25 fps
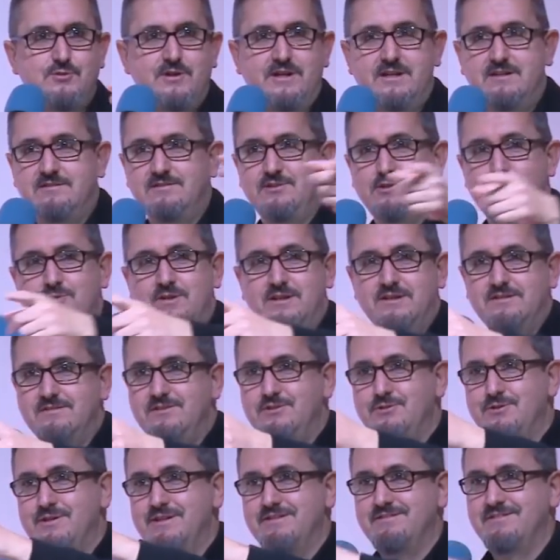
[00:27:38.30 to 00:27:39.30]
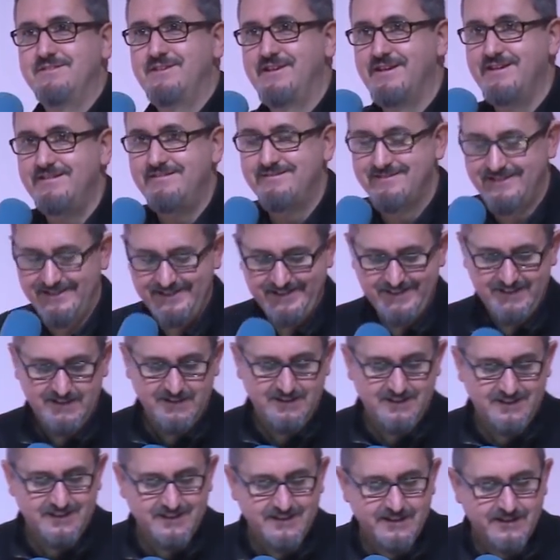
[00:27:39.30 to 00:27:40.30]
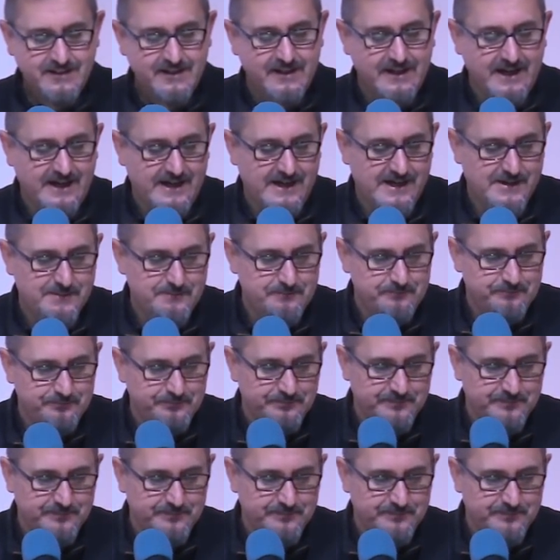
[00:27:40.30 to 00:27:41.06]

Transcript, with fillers: are, you are, you are, okay. Um,